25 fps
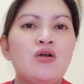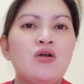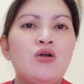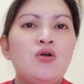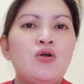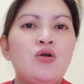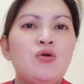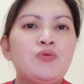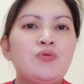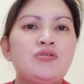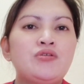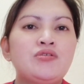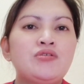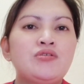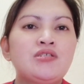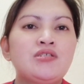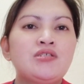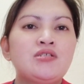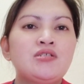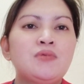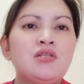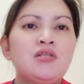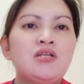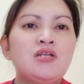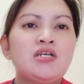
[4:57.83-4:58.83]
With
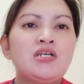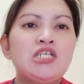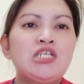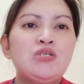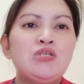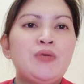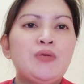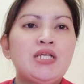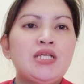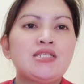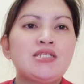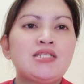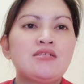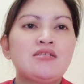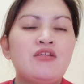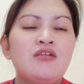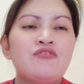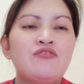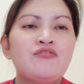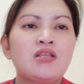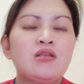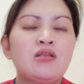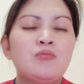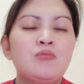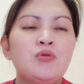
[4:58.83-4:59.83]
reasonable arguments and
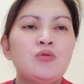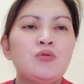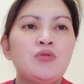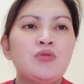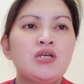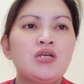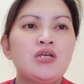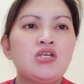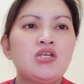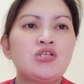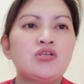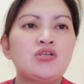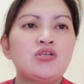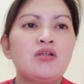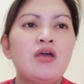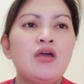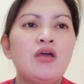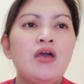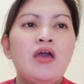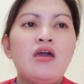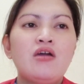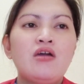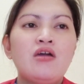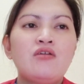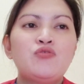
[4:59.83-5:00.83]
effective communication,
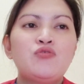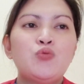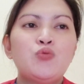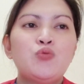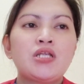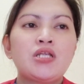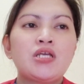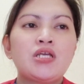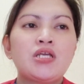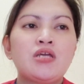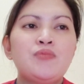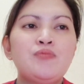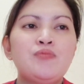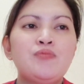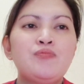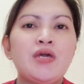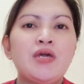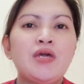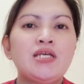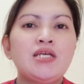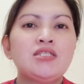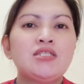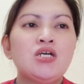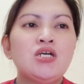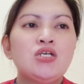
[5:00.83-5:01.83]
everyone can be
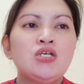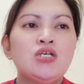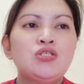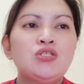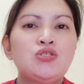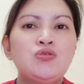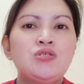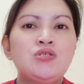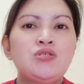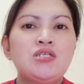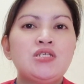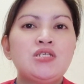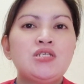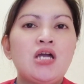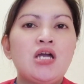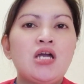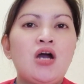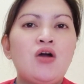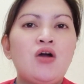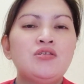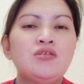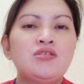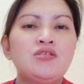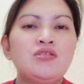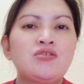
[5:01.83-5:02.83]
made to see
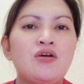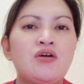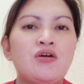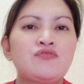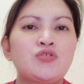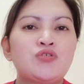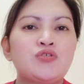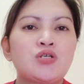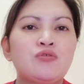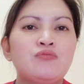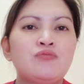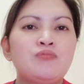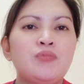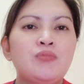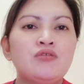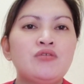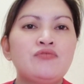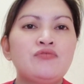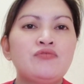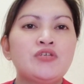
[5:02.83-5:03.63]
how the software could benefit